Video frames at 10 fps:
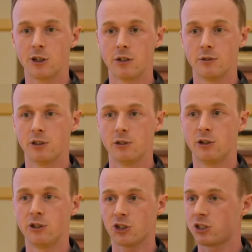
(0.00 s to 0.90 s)

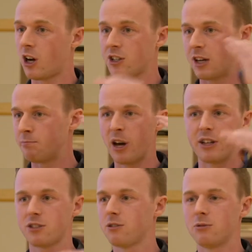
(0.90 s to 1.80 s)
You can just start at
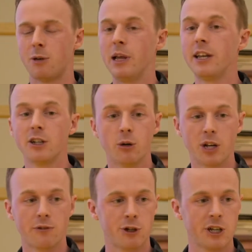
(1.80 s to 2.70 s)
bytes 1,000,000
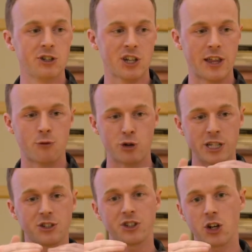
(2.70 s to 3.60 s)
or whatever it is, and then
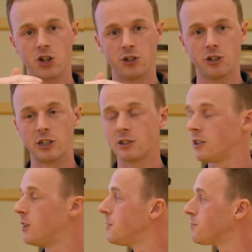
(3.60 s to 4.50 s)
read the section you
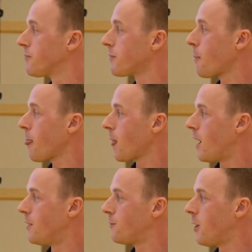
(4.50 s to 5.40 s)
need.
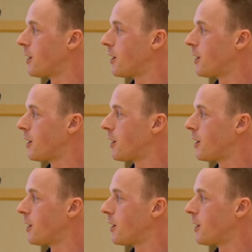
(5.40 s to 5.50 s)
And then